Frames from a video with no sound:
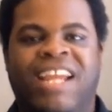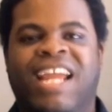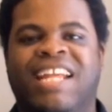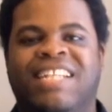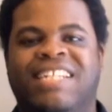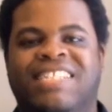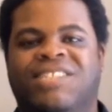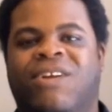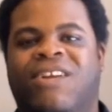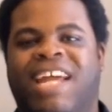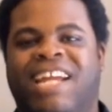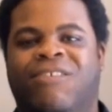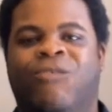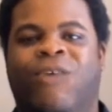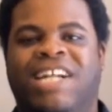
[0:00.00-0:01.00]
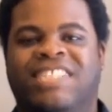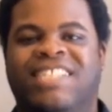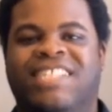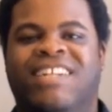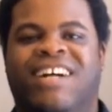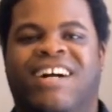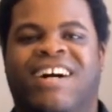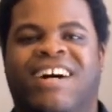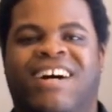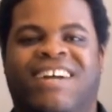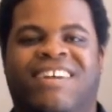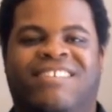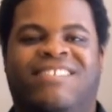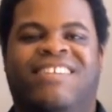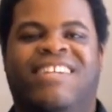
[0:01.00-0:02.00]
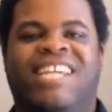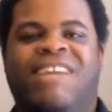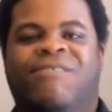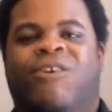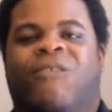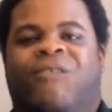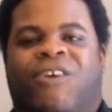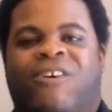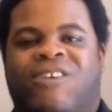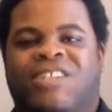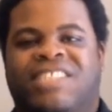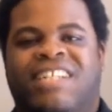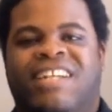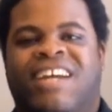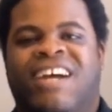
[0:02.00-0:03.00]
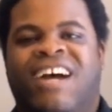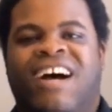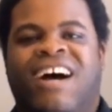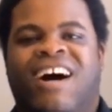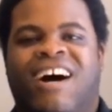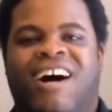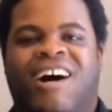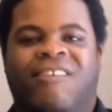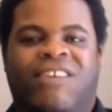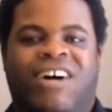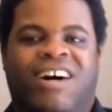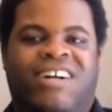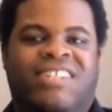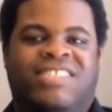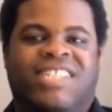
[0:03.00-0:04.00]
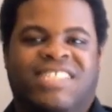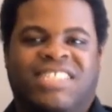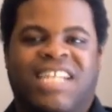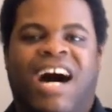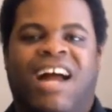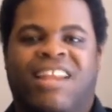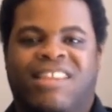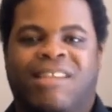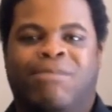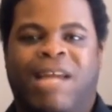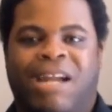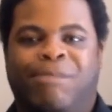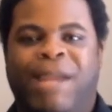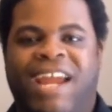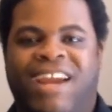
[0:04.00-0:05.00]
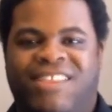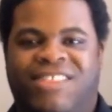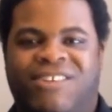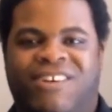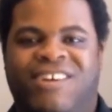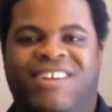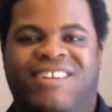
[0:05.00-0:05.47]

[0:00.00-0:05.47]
It, it's sort of like watching an evil version of uh, T'Challa, the Black Panther.